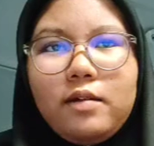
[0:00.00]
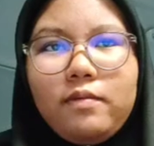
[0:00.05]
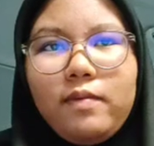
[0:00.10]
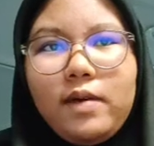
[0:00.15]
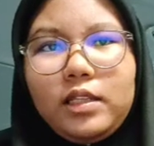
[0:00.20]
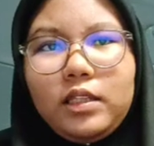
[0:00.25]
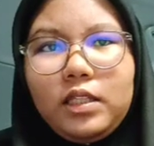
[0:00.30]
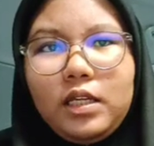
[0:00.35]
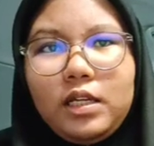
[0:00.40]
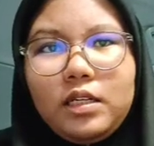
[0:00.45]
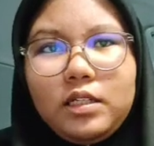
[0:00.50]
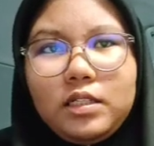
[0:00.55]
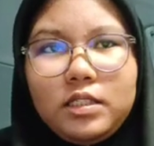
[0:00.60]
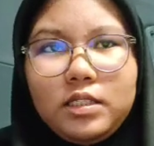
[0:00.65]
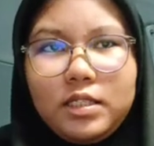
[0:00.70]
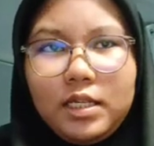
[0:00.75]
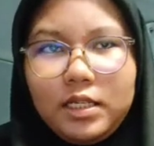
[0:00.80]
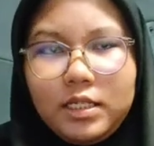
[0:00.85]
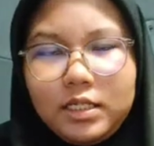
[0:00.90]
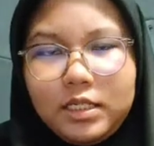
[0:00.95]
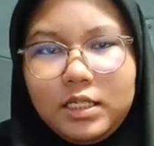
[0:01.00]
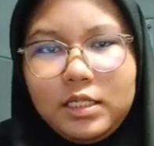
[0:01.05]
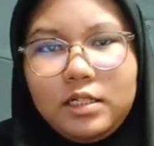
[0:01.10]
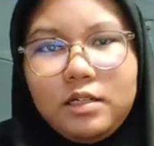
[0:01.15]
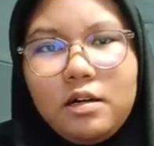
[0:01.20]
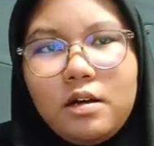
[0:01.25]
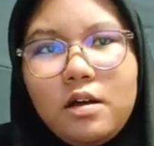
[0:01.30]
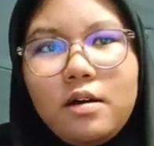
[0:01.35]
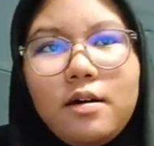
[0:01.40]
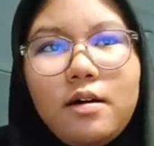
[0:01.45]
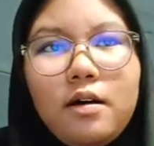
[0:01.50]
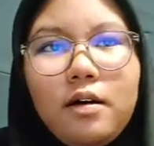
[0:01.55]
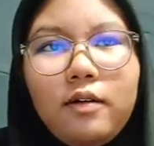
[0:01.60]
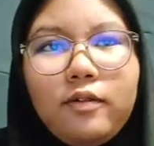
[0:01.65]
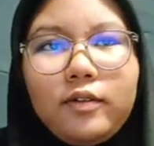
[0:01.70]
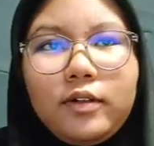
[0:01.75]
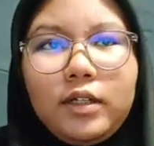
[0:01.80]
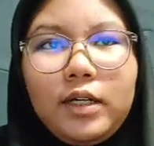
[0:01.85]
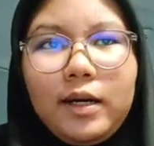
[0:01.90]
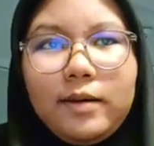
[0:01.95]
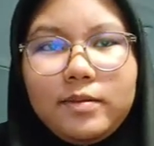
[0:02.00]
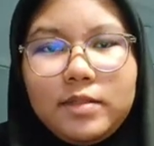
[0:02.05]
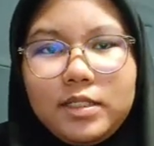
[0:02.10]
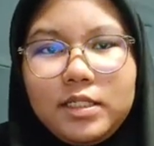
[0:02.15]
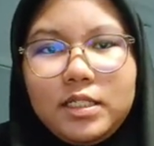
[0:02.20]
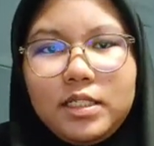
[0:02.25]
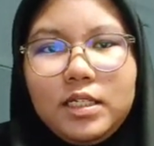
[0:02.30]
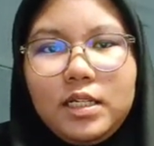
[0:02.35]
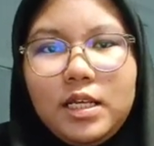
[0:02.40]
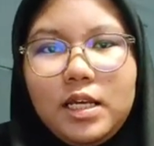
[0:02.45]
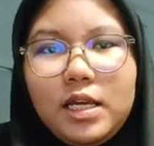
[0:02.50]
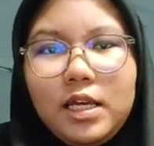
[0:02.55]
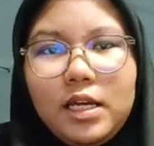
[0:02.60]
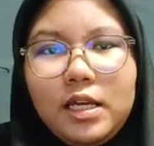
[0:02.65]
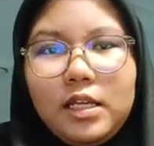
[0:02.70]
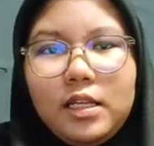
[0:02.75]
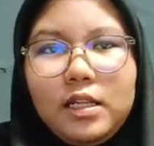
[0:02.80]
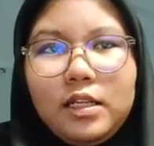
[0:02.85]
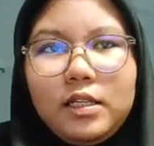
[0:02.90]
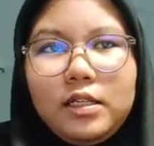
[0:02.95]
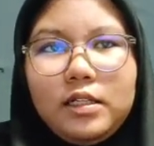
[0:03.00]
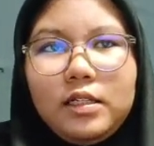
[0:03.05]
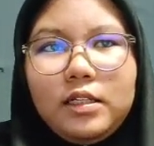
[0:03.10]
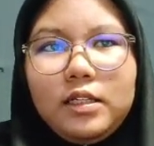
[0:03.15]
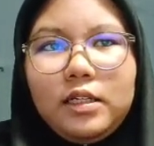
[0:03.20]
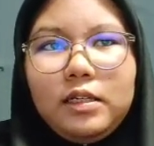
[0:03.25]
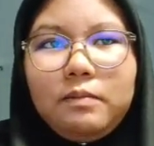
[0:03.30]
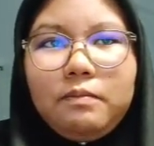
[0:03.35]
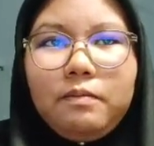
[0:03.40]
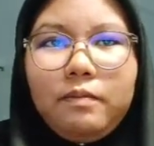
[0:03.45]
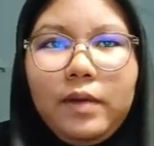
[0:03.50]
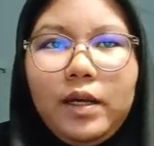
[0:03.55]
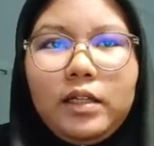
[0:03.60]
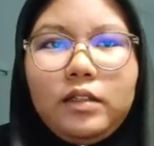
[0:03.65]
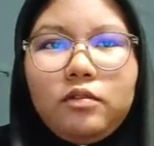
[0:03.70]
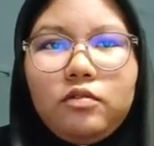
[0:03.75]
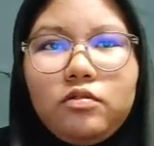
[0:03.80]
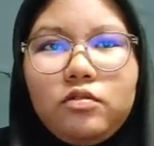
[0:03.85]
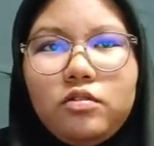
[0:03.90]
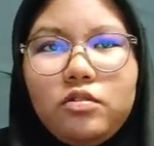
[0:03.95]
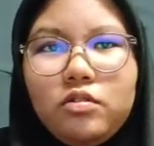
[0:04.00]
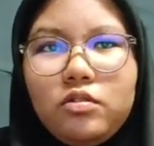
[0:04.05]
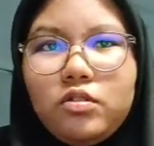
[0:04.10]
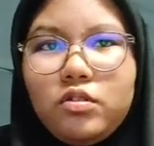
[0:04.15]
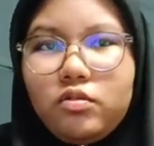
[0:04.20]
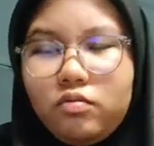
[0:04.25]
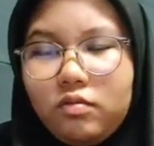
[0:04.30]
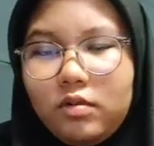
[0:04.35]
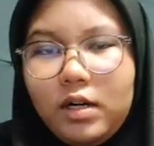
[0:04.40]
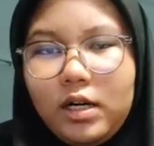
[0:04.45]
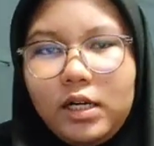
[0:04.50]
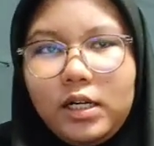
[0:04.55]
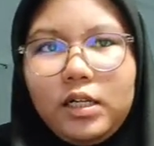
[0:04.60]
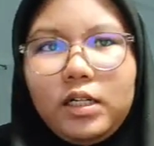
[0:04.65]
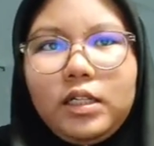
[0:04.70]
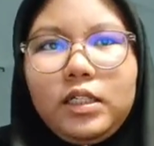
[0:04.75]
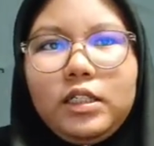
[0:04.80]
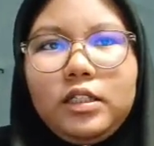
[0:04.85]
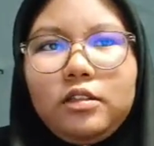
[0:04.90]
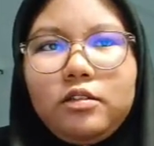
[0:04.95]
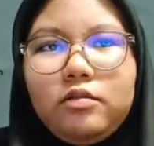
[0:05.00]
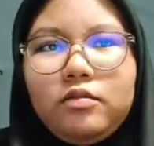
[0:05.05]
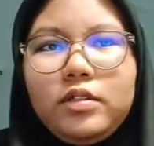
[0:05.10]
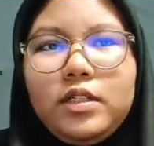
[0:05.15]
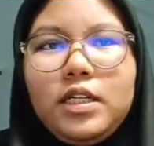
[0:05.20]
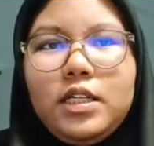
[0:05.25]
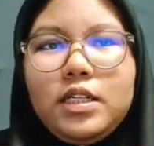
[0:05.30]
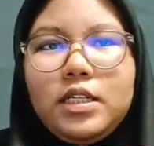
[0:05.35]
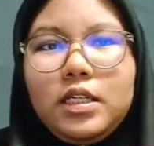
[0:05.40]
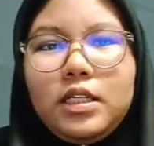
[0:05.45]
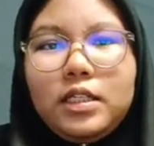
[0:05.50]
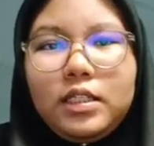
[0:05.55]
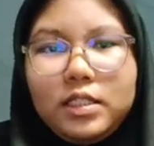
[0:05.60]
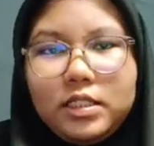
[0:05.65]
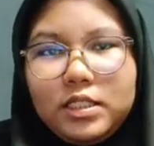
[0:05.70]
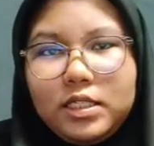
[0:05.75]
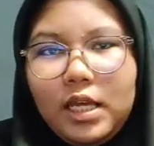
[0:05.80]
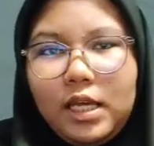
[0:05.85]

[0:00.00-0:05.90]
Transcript: a better understanding of corruption and the impact to those who are included in these